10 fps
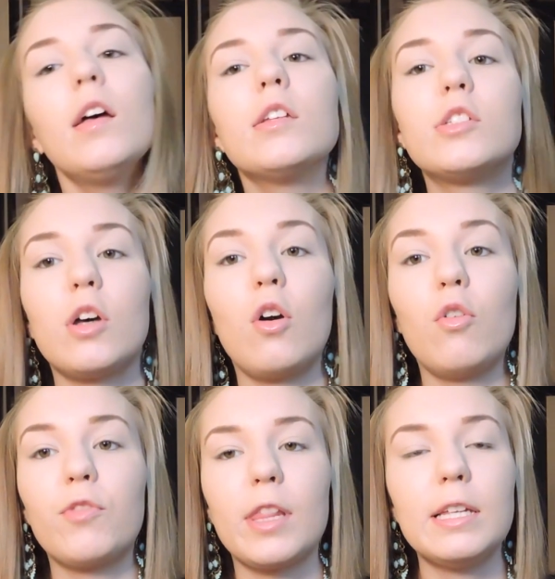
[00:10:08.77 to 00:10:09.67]
So
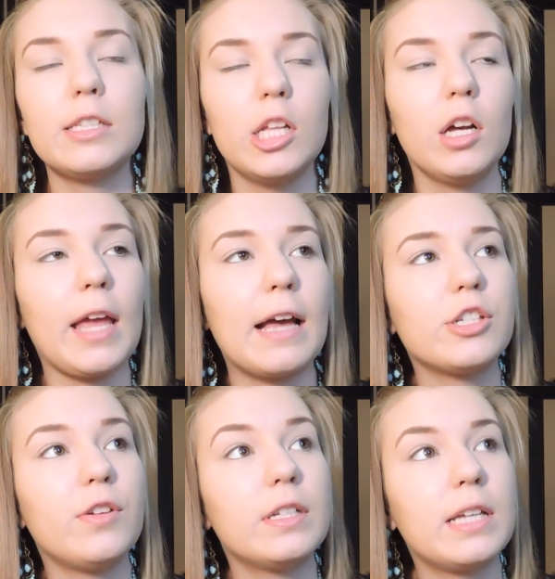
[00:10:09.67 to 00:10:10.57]
for this look,
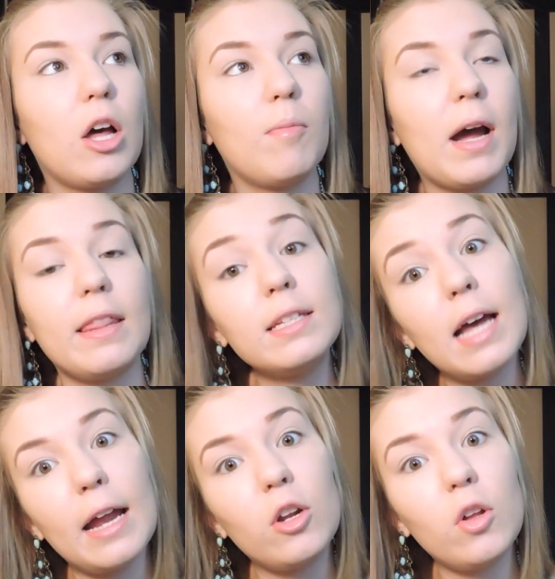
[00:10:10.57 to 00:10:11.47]
as you can tell by the
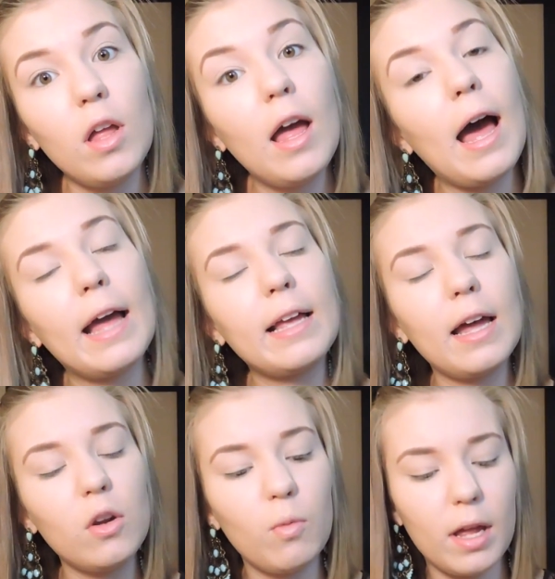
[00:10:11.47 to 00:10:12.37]
title, I
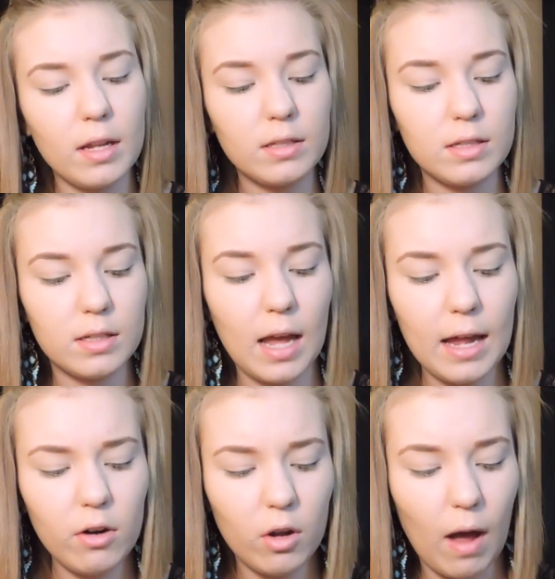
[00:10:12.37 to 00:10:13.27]
kind of went, I
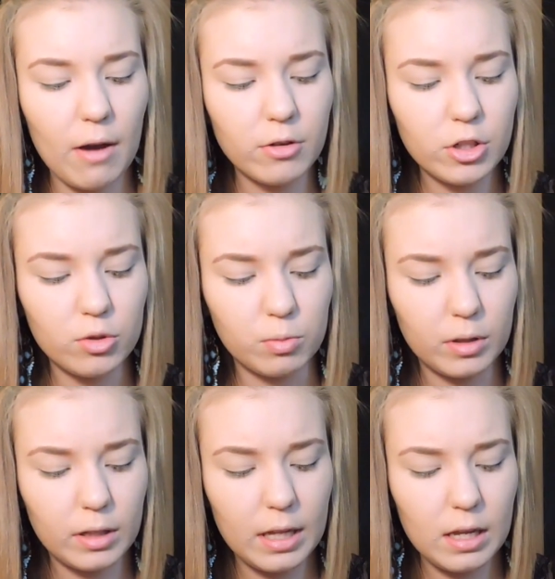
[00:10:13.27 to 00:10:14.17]
don't know, I was just
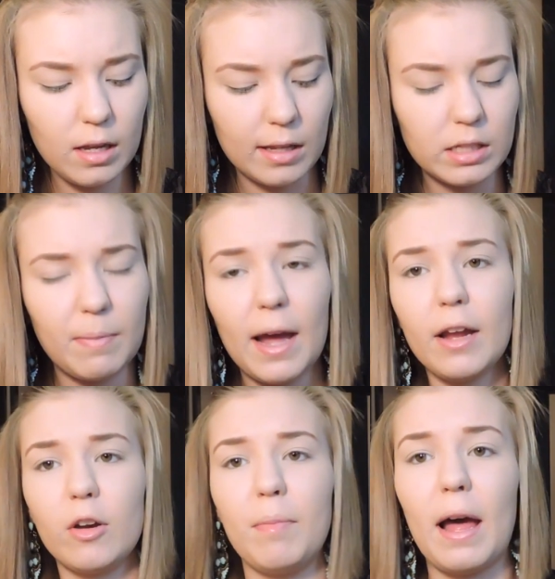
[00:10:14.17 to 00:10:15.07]
really
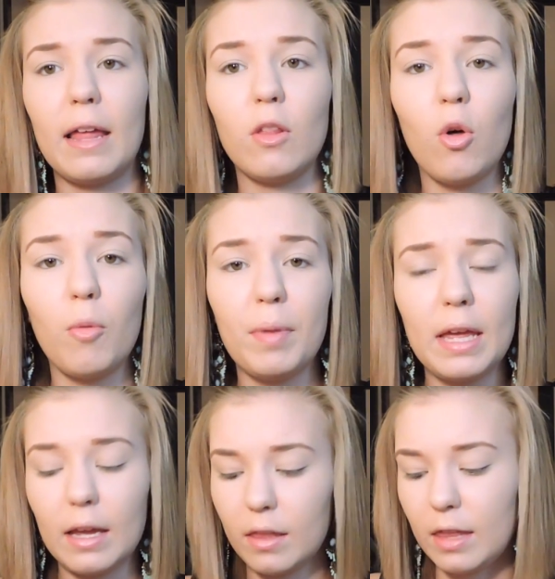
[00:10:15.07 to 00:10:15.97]
inspired by the whole
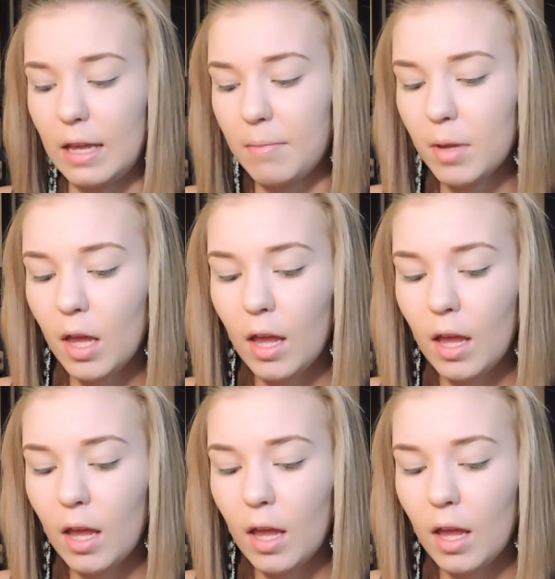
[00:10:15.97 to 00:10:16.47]
pink theme.